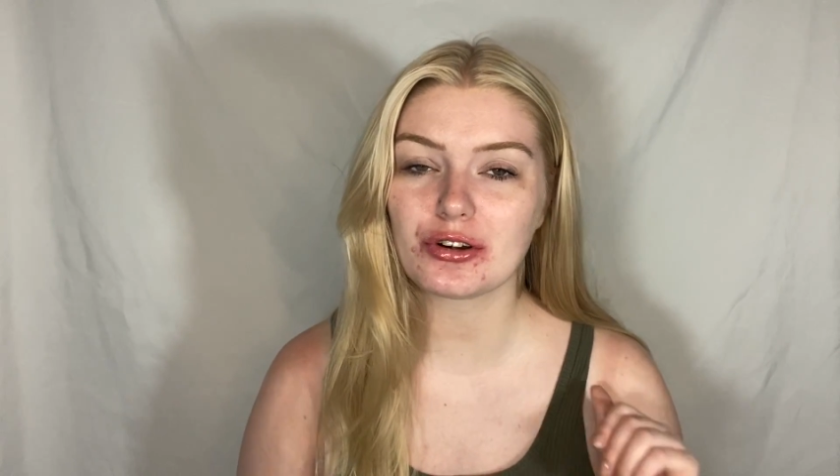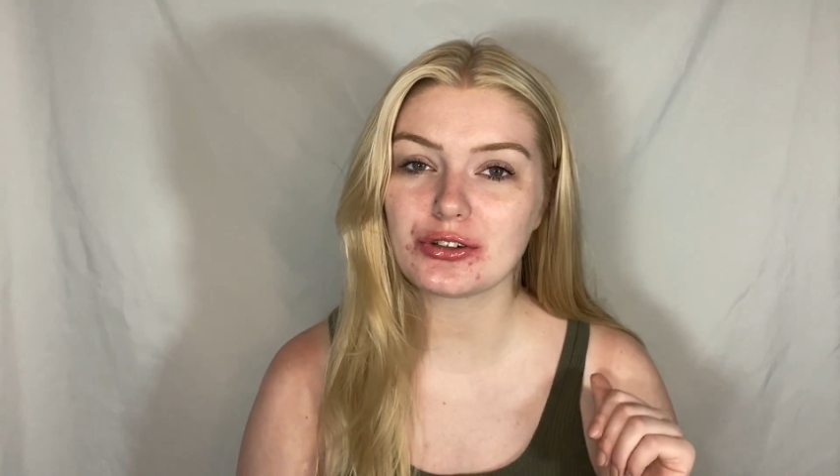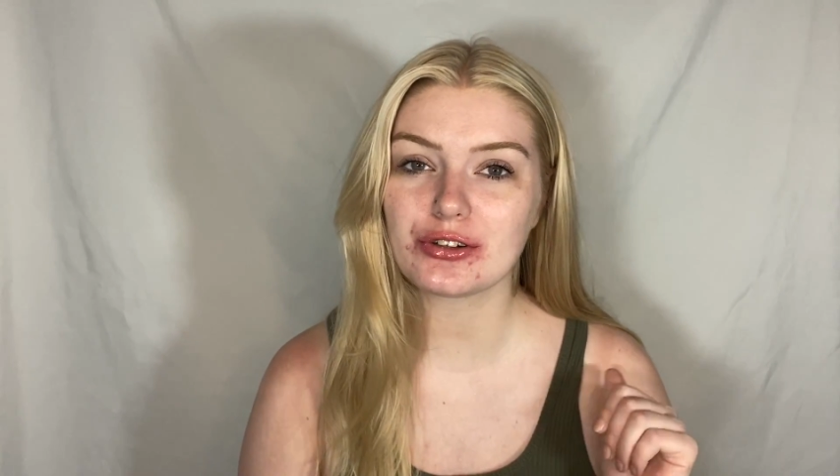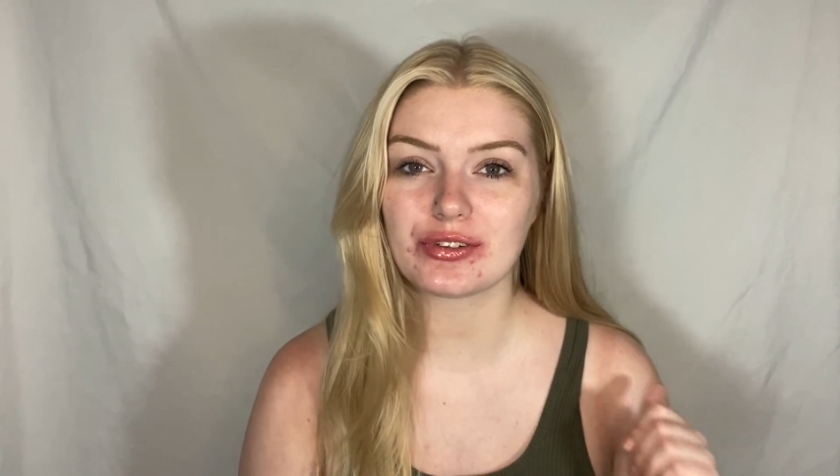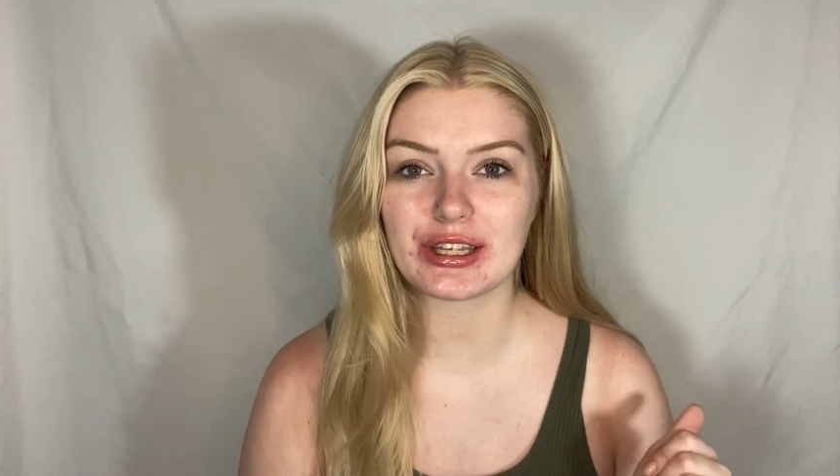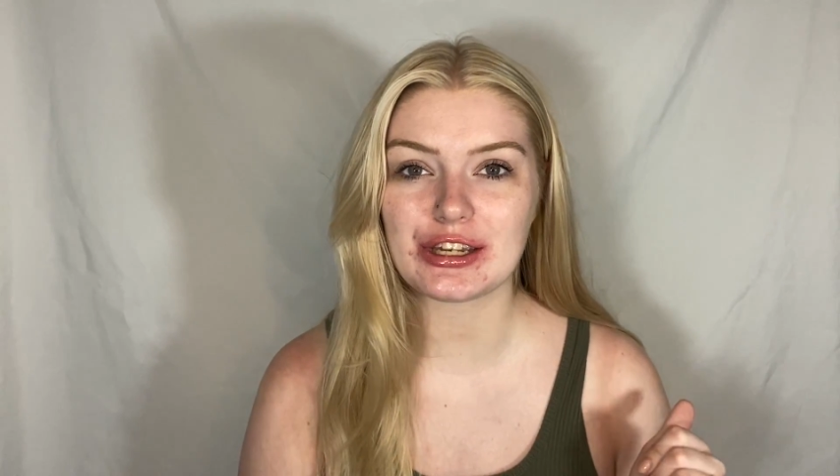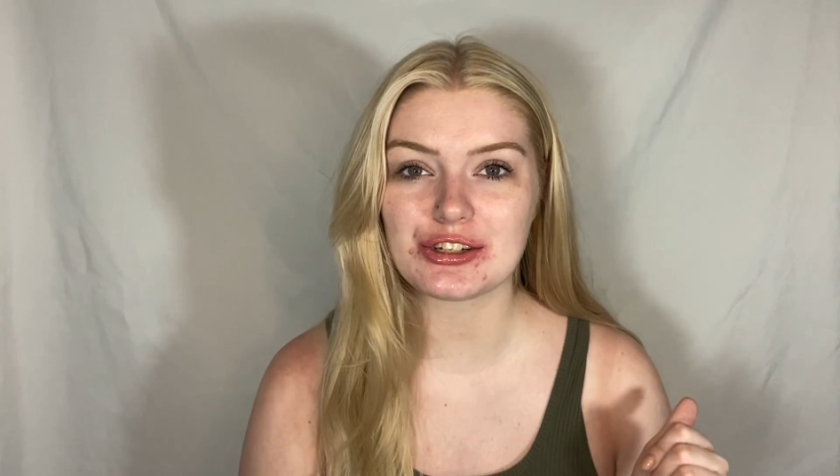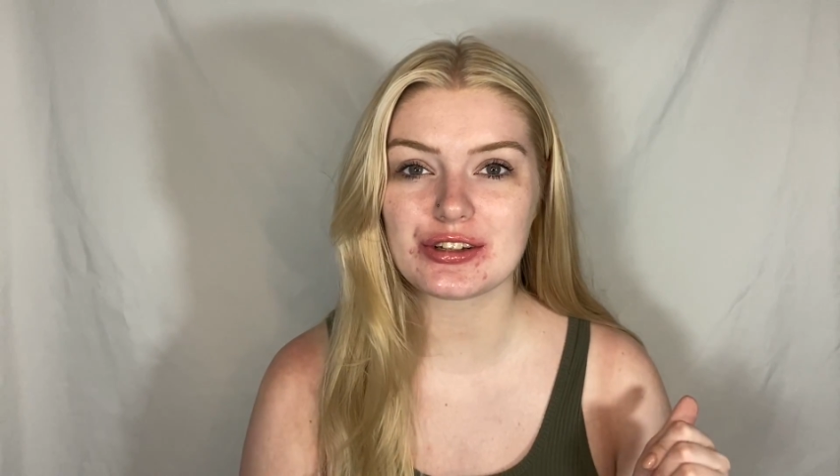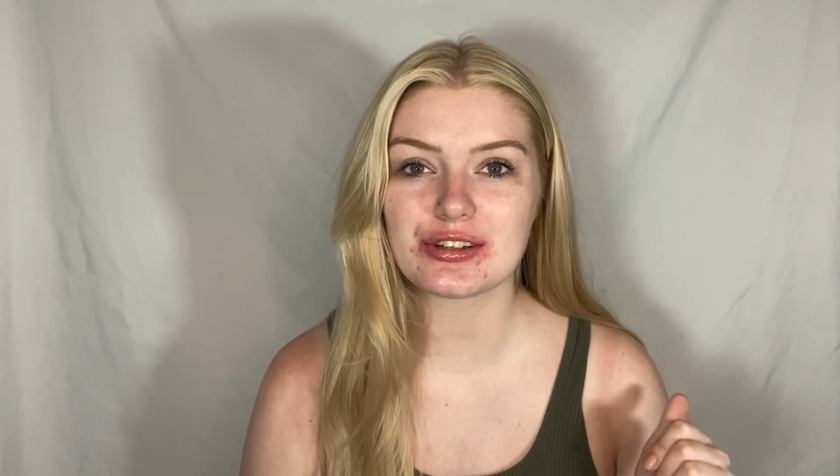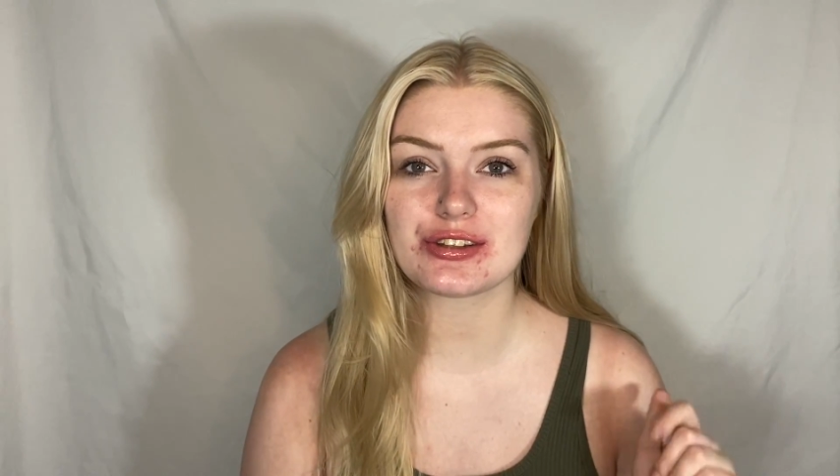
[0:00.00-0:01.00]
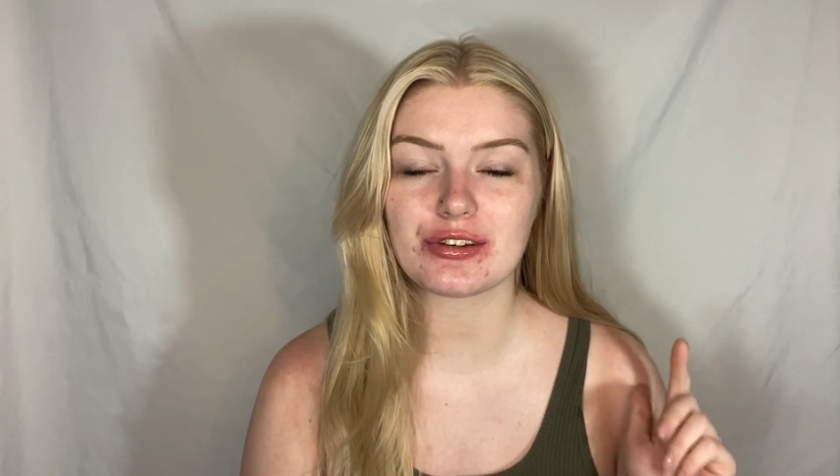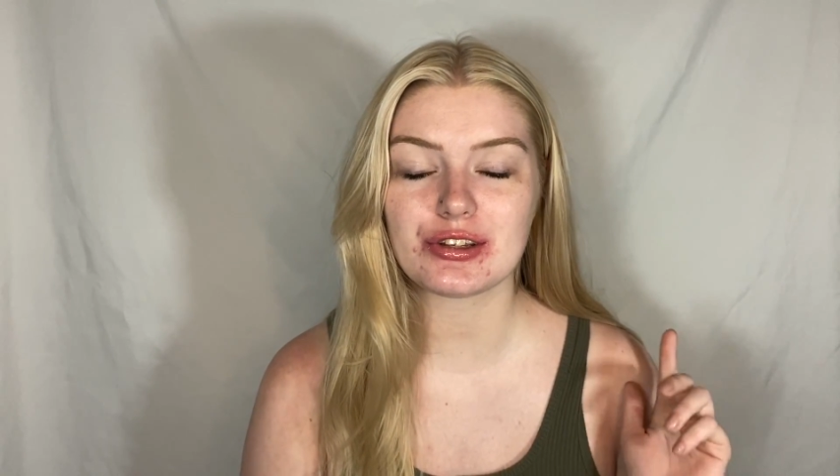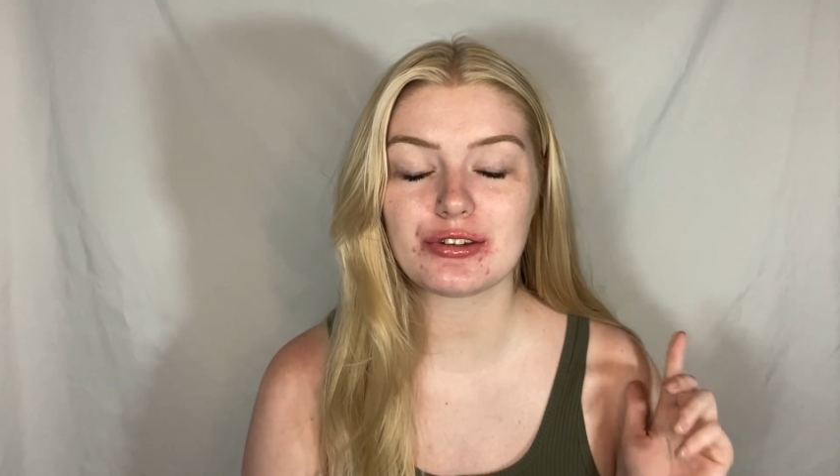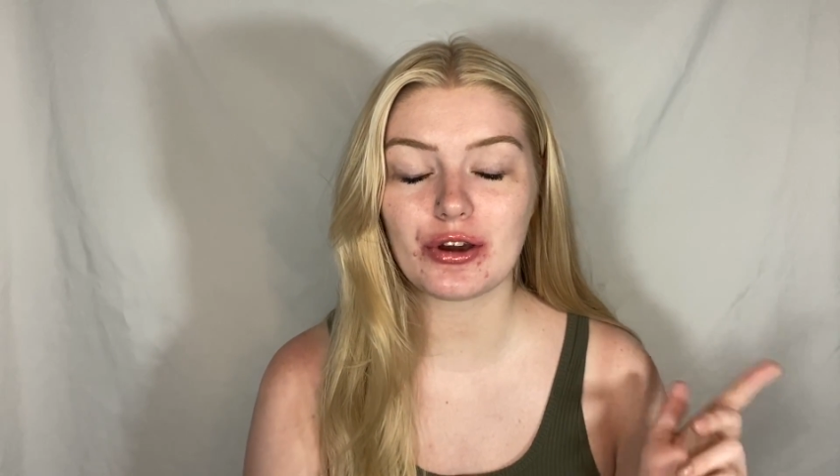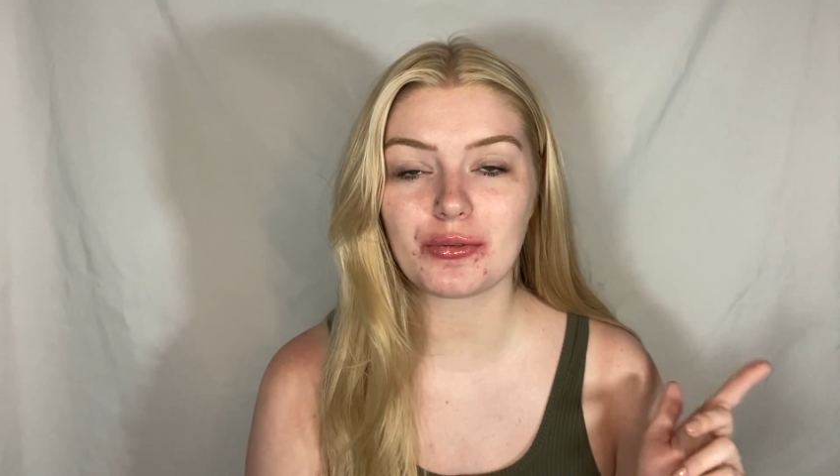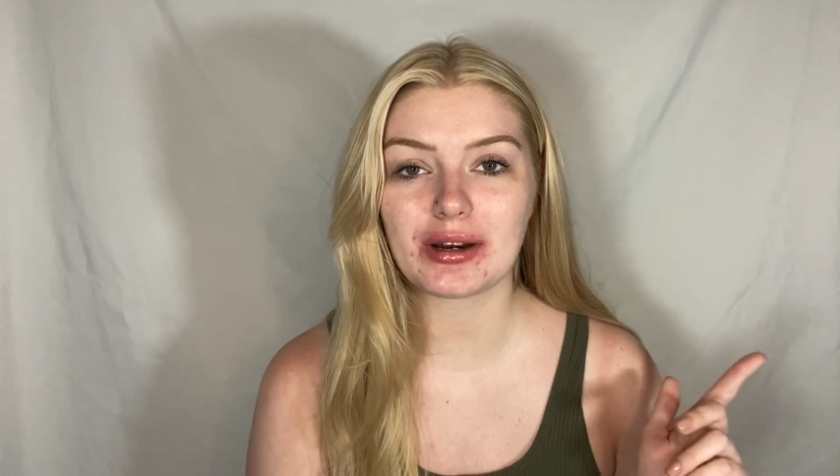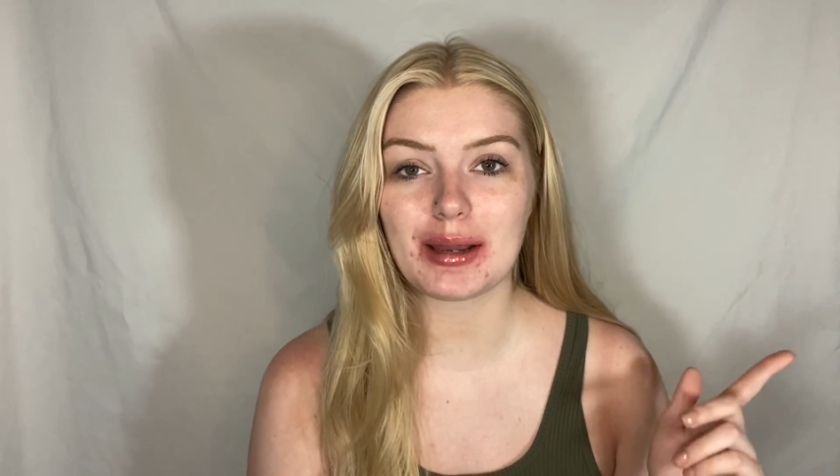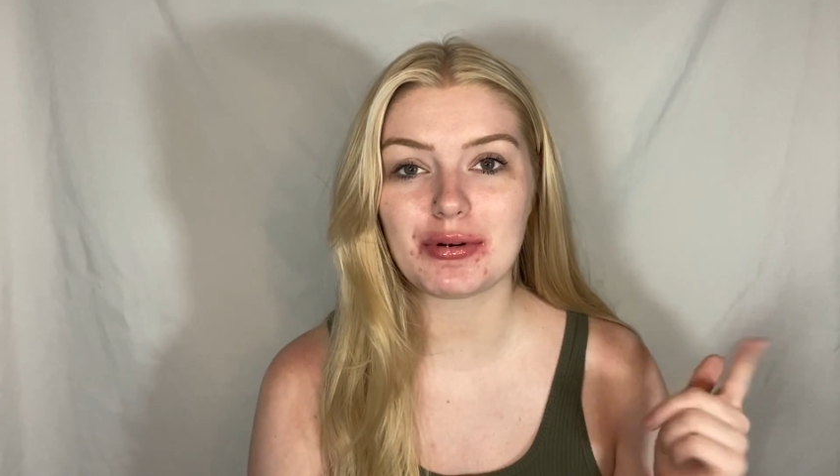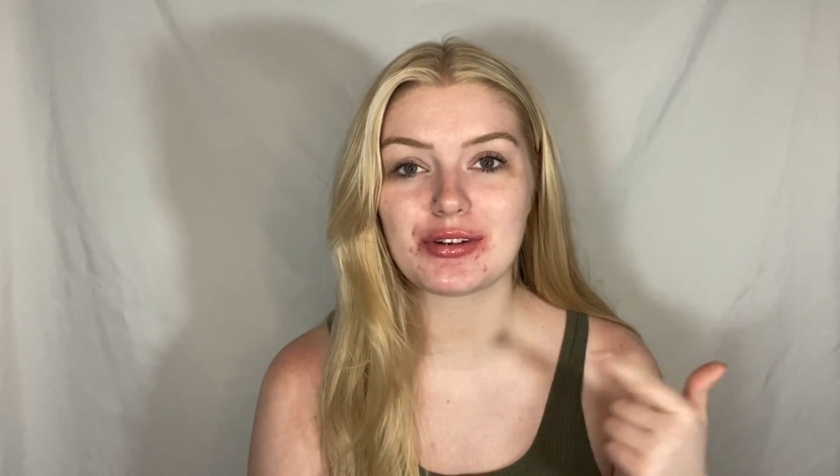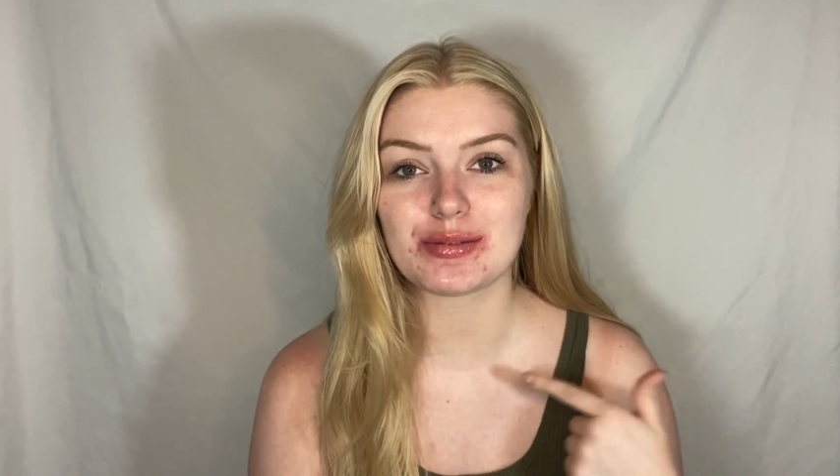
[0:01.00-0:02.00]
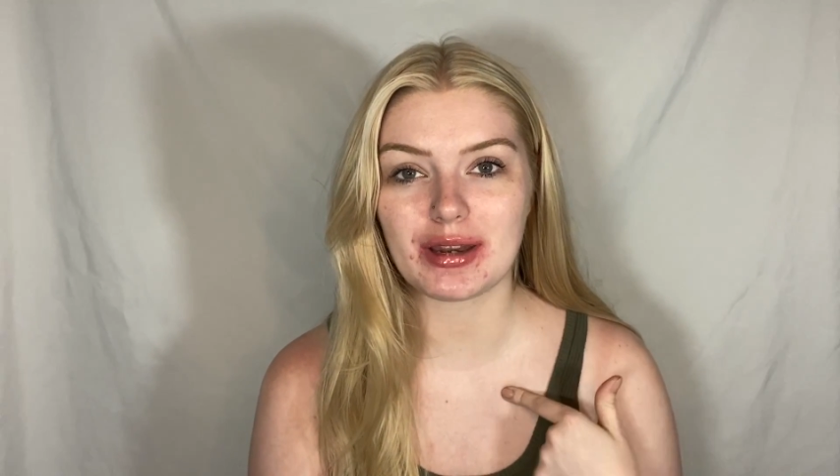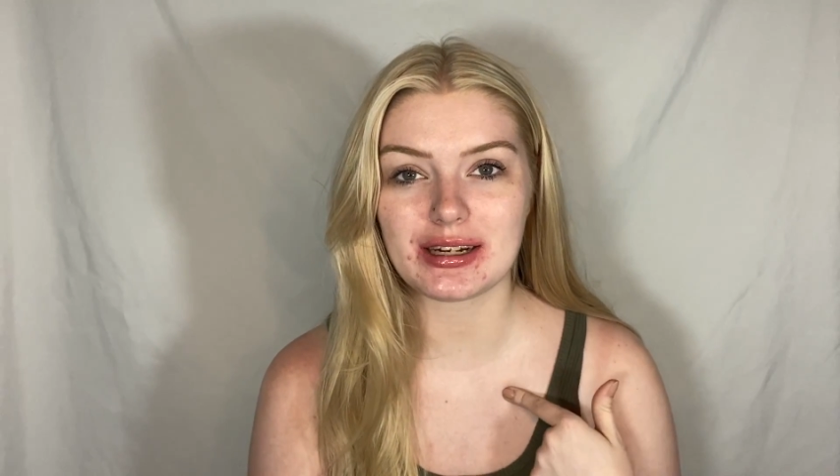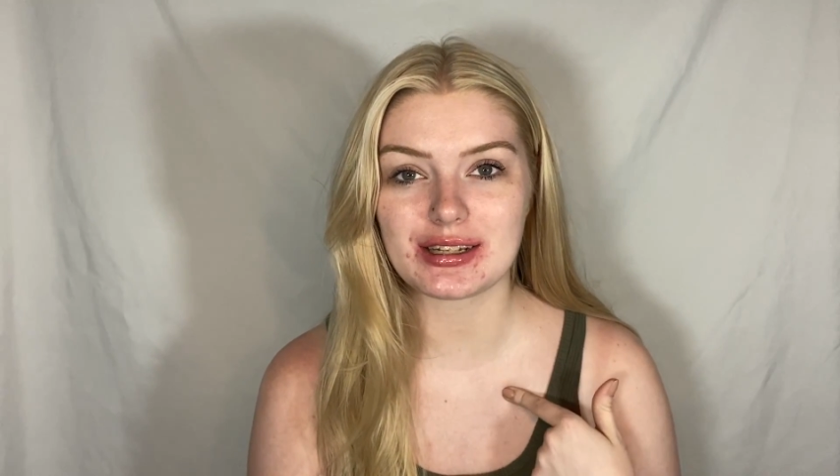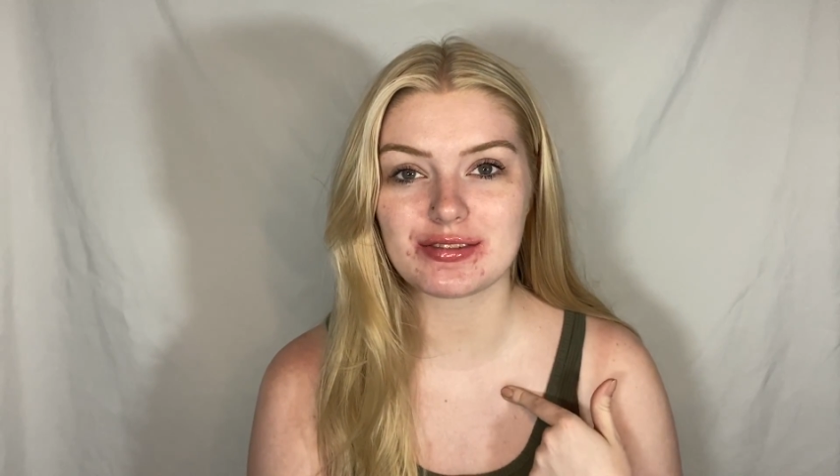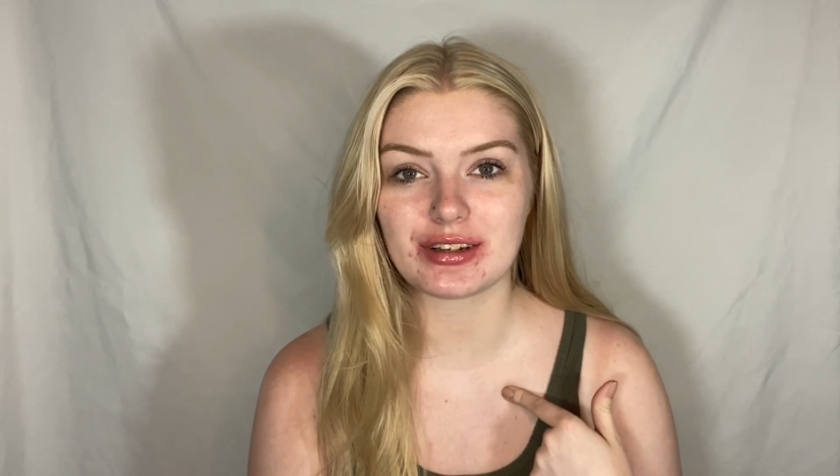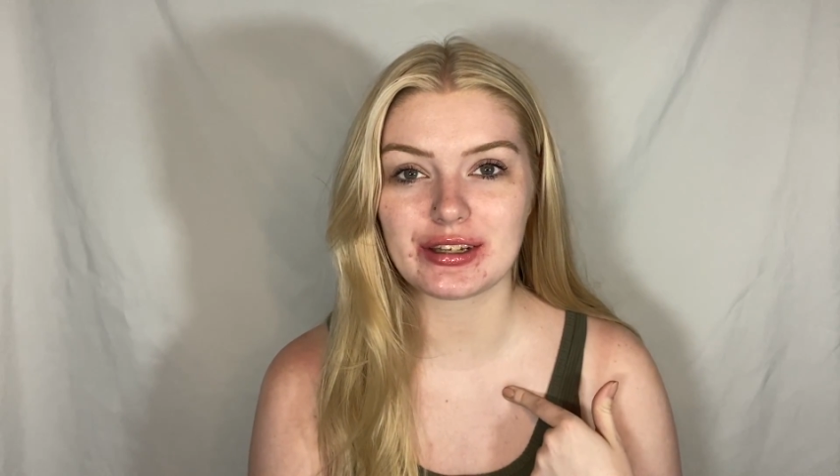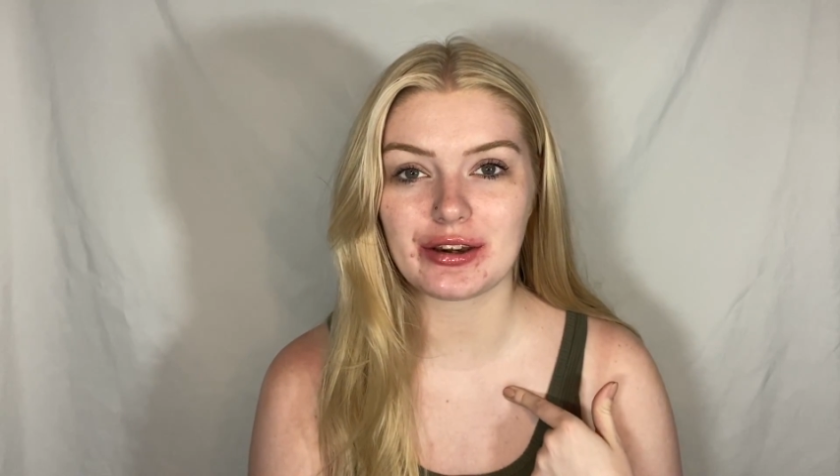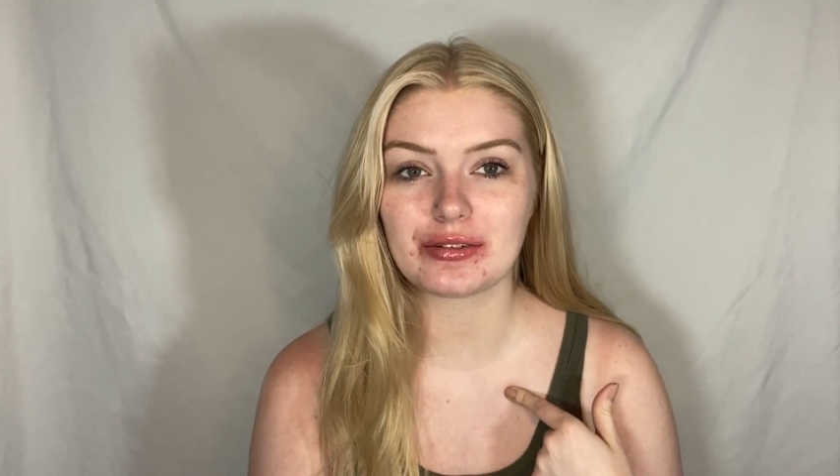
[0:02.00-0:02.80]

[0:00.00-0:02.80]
notifications so you know when I post my next video.